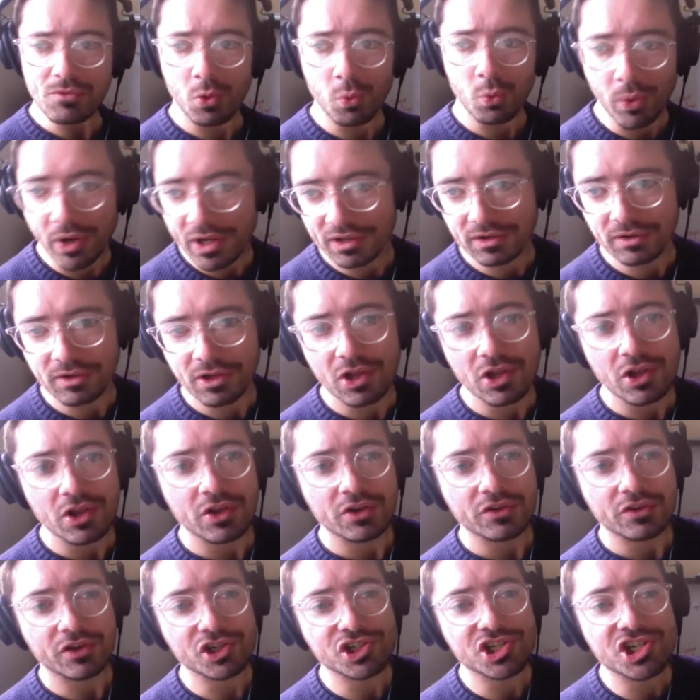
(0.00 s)
Wil.
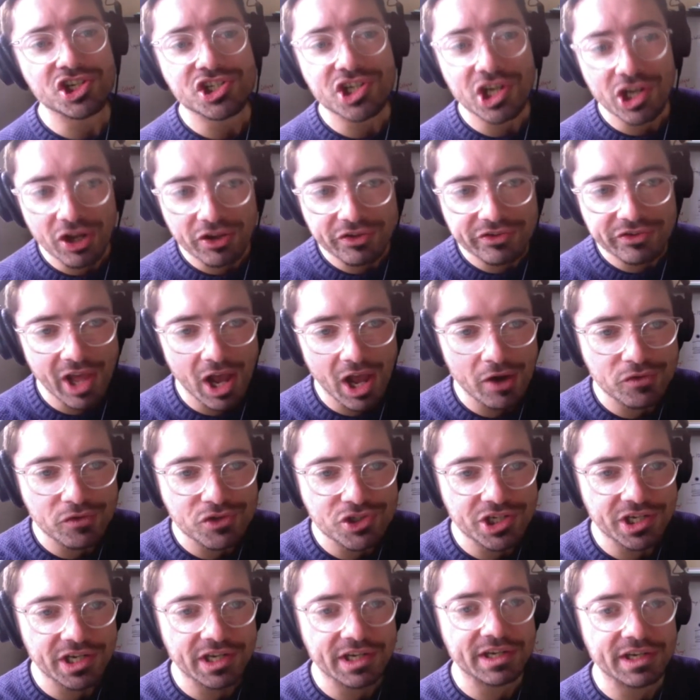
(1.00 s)
So she shit herself.
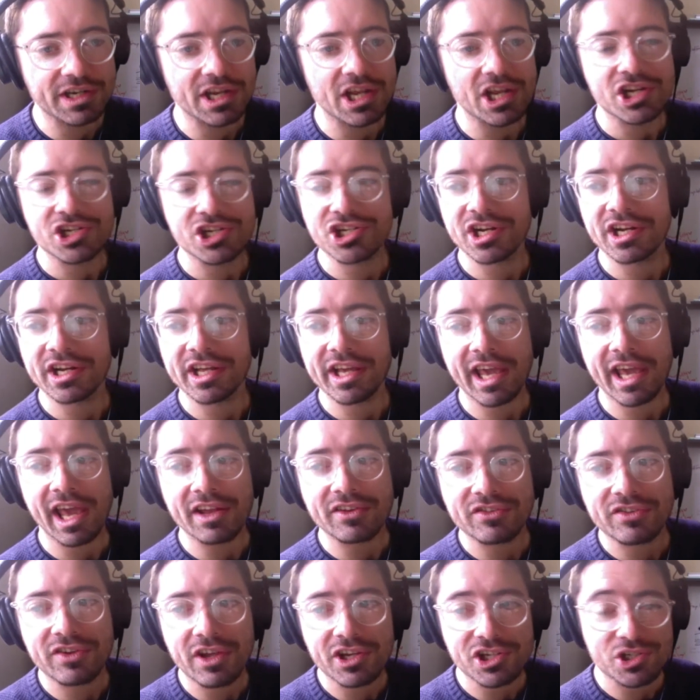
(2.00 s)
She didn't. She didn't
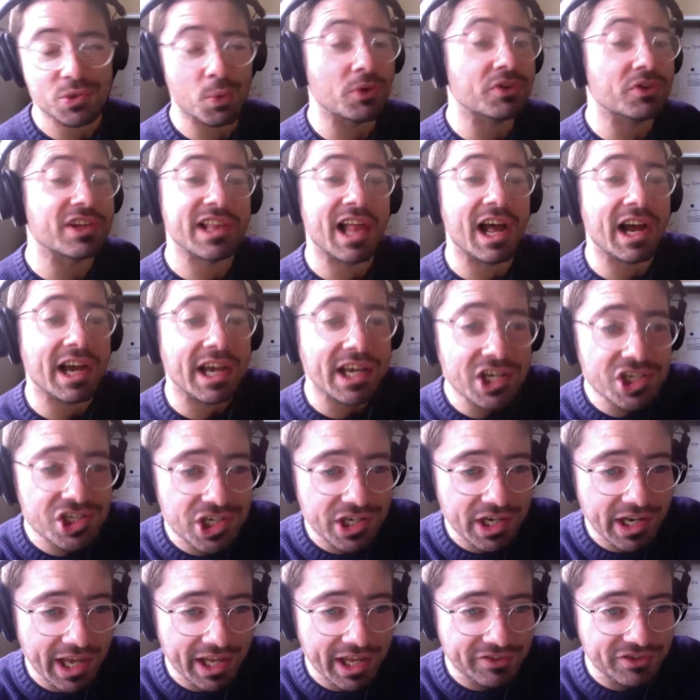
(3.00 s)
get. To, she wasn't lucky. She
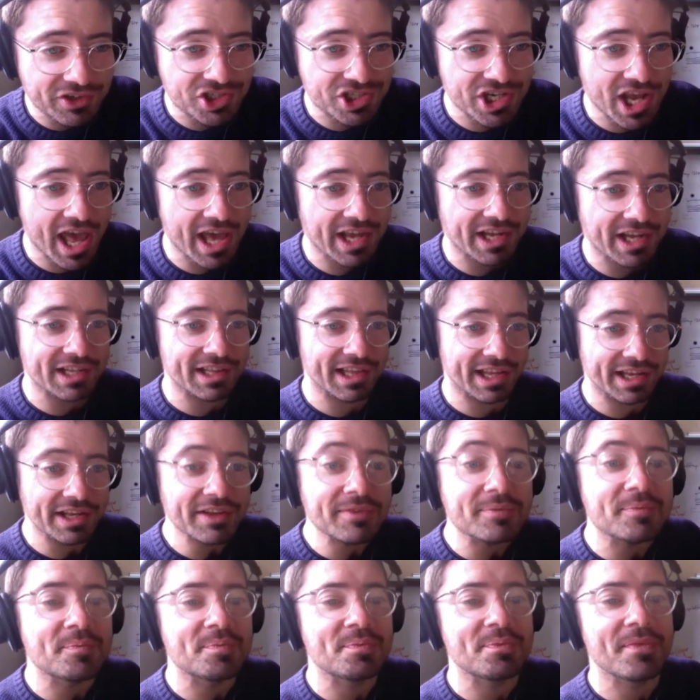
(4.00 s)
didn't get to shag Clint.